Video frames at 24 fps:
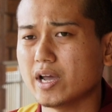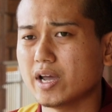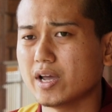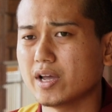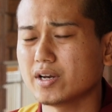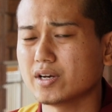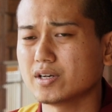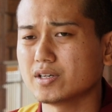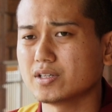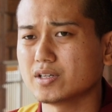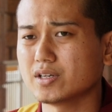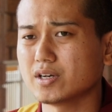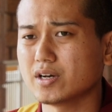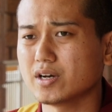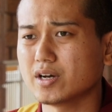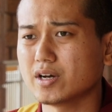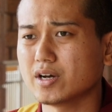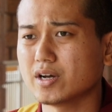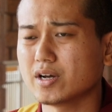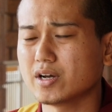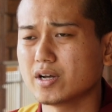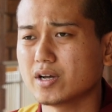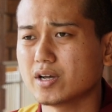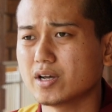and
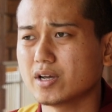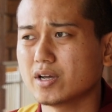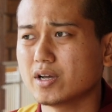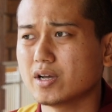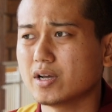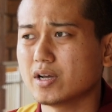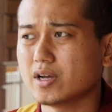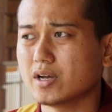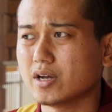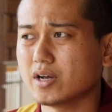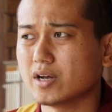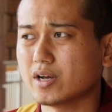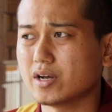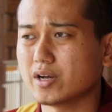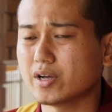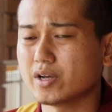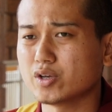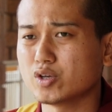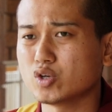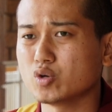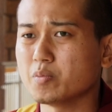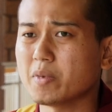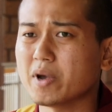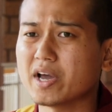
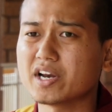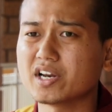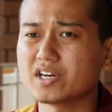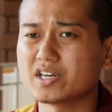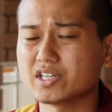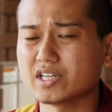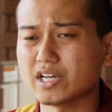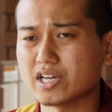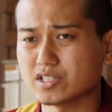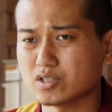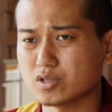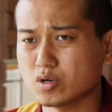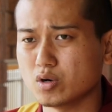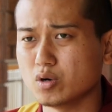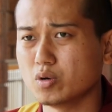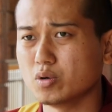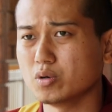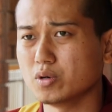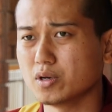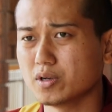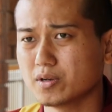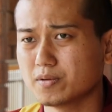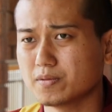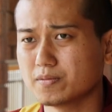humanity as a
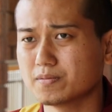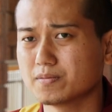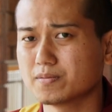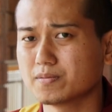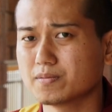whole.